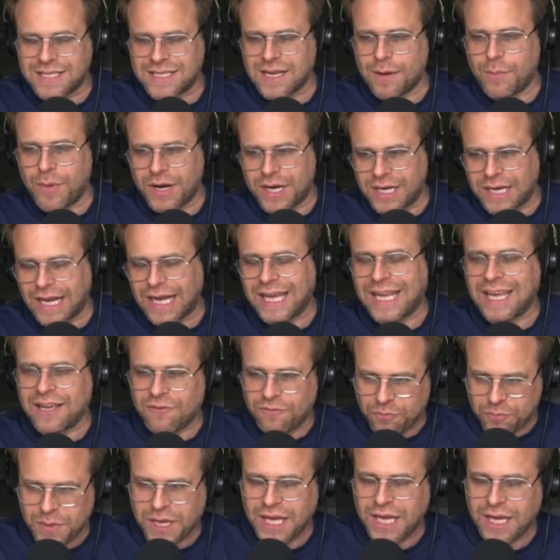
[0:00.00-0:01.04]
somebody to
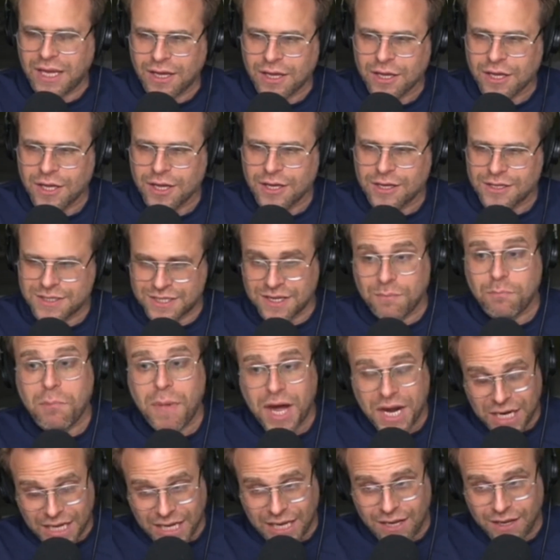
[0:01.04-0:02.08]
give me some
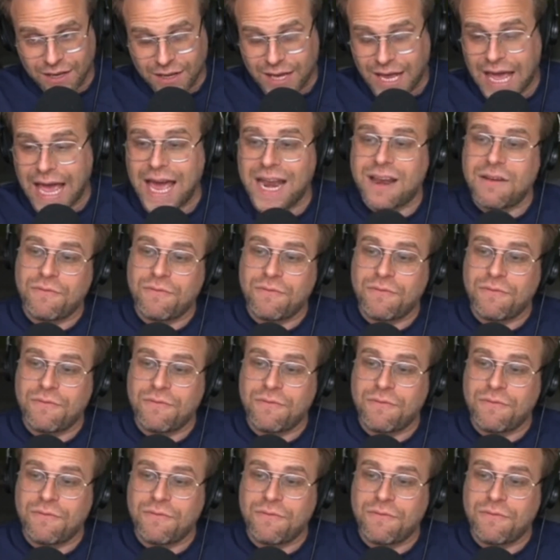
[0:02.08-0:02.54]
money and